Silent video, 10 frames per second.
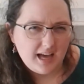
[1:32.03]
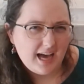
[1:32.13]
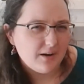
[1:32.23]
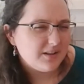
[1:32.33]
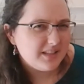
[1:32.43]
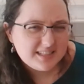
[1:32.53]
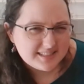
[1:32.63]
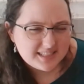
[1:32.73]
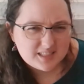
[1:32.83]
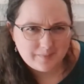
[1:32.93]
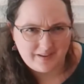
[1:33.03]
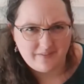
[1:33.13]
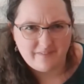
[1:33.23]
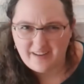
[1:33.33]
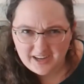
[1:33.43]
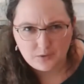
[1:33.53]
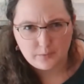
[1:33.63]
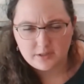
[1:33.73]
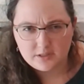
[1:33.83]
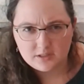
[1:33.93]
How do these things make
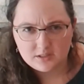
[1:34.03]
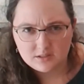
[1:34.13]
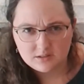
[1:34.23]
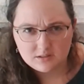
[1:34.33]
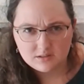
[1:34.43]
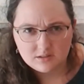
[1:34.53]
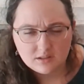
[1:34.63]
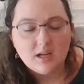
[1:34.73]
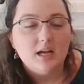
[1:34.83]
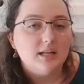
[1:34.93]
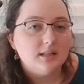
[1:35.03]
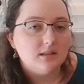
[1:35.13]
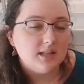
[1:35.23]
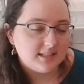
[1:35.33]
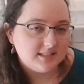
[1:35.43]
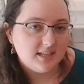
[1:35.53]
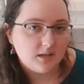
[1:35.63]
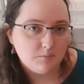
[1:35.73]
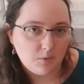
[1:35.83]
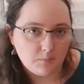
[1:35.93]
fireworks? Let's
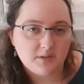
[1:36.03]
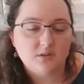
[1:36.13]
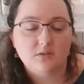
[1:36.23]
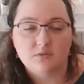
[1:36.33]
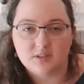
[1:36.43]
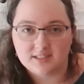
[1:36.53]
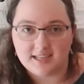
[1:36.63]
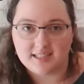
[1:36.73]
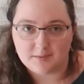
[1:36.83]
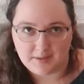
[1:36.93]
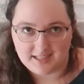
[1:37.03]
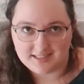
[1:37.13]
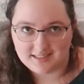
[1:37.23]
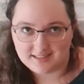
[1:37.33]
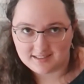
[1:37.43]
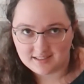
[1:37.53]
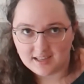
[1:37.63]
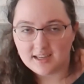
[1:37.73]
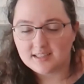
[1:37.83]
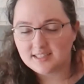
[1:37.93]
take a moment for a science minute.
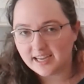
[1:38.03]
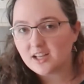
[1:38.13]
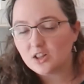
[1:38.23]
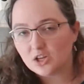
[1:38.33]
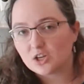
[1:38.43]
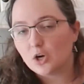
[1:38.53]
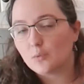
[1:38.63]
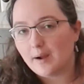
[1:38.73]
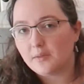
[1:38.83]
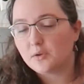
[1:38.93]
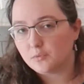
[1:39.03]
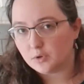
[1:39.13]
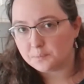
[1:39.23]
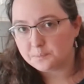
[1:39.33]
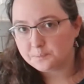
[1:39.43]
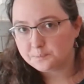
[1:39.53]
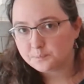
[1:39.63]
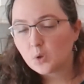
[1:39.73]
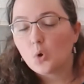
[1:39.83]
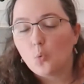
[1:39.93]
Take a look around the room.
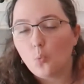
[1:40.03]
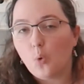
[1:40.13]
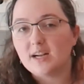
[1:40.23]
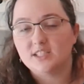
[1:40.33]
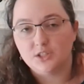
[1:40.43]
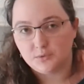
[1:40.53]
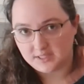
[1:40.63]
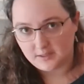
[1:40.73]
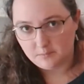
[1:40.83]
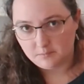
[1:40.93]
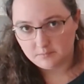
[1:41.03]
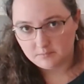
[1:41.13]
What do you see?